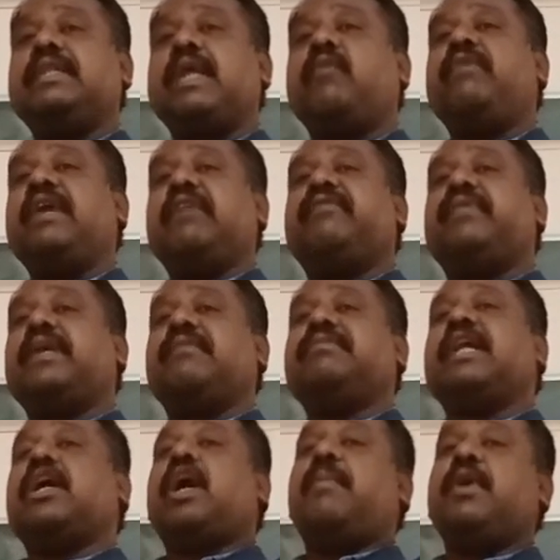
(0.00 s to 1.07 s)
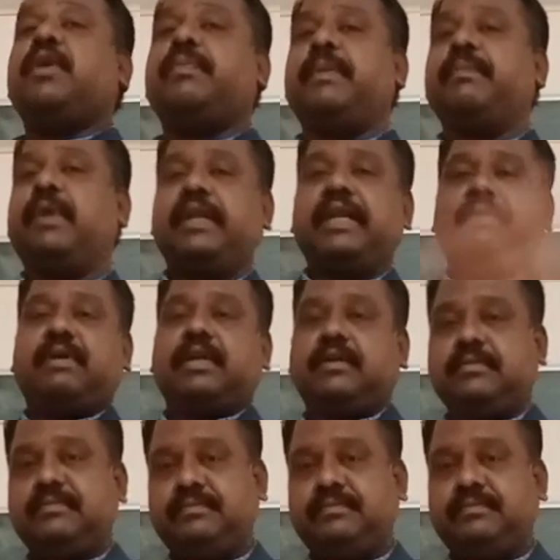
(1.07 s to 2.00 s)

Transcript: the welfare of the common people. Never.